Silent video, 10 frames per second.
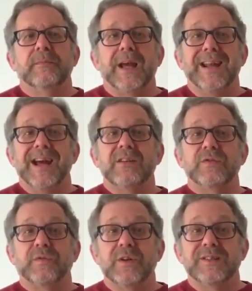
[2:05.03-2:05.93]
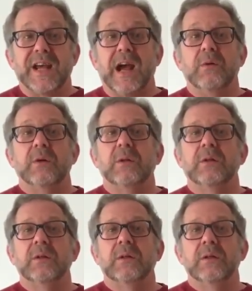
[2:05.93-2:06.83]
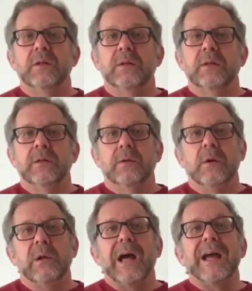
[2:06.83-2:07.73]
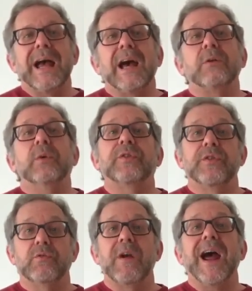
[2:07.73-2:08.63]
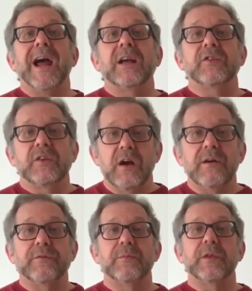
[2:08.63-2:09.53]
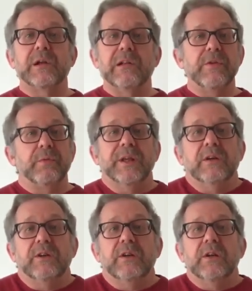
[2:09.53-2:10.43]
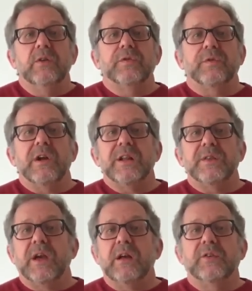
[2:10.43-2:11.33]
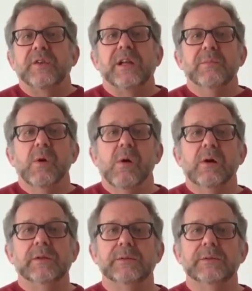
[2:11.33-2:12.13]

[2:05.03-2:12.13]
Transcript: And as for a towel, all I had was the rags cut from the cloth we couldn't use for anything else anymore.